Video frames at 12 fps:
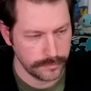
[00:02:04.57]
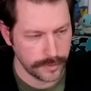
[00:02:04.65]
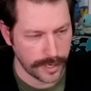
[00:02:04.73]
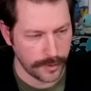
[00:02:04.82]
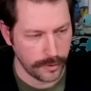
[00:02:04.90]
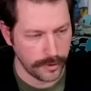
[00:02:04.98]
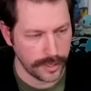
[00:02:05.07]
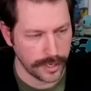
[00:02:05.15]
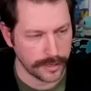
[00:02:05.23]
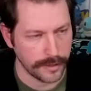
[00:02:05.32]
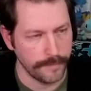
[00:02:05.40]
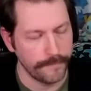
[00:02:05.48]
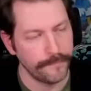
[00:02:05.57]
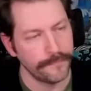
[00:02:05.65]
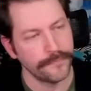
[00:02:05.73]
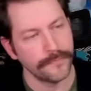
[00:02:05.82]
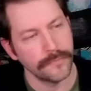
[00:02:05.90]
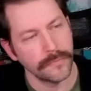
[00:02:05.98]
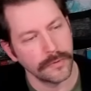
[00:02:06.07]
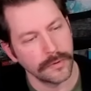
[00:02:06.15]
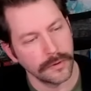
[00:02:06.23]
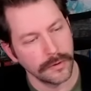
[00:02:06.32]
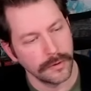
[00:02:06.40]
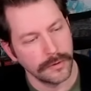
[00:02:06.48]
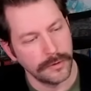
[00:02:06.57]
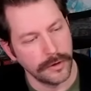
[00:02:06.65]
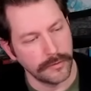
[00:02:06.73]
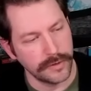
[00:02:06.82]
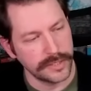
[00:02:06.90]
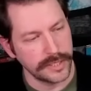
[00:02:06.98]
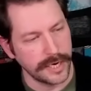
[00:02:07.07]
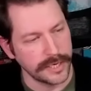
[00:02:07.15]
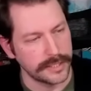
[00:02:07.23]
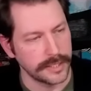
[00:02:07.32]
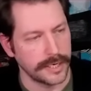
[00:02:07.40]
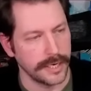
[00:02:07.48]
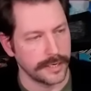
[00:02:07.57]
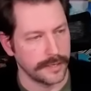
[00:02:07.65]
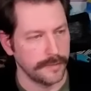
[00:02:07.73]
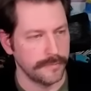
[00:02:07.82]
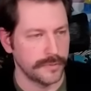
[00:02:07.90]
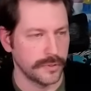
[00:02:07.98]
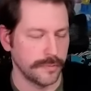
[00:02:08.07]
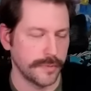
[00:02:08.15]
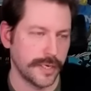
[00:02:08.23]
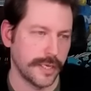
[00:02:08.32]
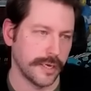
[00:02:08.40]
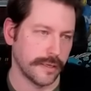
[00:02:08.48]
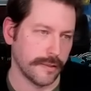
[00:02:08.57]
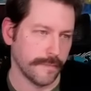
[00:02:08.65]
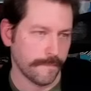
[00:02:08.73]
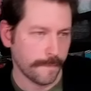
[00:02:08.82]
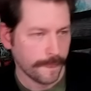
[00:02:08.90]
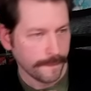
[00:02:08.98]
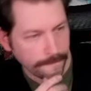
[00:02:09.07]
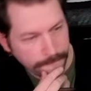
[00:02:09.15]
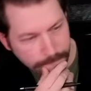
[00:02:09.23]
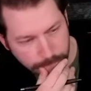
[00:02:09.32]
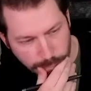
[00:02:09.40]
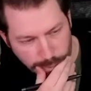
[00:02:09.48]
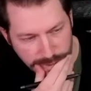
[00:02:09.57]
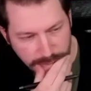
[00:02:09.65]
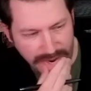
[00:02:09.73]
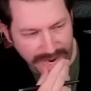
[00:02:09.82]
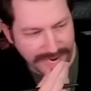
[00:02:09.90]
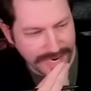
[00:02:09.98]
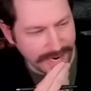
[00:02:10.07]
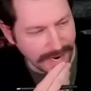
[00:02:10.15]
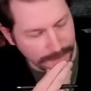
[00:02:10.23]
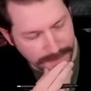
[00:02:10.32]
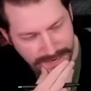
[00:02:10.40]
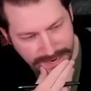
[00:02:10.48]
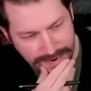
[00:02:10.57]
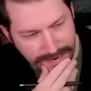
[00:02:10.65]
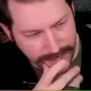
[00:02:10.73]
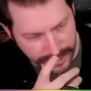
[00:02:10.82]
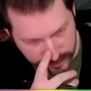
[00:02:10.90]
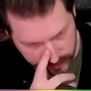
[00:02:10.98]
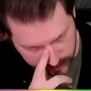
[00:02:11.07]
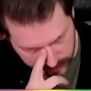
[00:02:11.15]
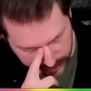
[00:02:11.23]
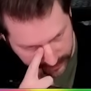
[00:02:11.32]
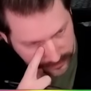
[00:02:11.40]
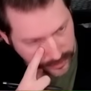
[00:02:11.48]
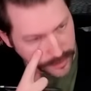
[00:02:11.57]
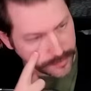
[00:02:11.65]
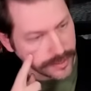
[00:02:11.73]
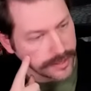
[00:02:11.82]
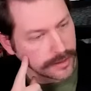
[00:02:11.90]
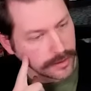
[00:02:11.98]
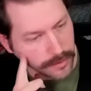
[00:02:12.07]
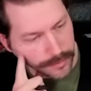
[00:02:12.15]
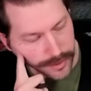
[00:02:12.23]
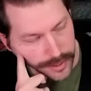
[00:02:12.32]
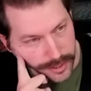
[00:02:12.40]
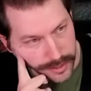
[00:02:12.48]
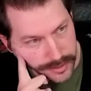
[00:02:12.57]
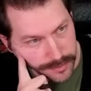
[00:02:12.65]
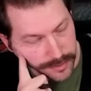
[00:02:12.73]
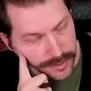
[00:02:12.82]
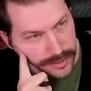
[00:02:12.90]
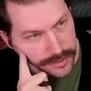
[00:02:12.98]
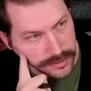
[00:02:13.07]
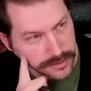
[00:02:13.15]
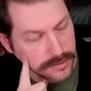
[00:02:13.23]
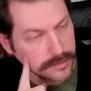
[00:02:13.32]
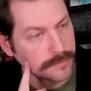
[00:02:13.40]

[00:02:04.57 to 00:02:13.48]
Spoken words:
I will kick them. No reason not to kick them, so I'm going to kick them. We might Copycat next turn after I play the Lopunny. It depends.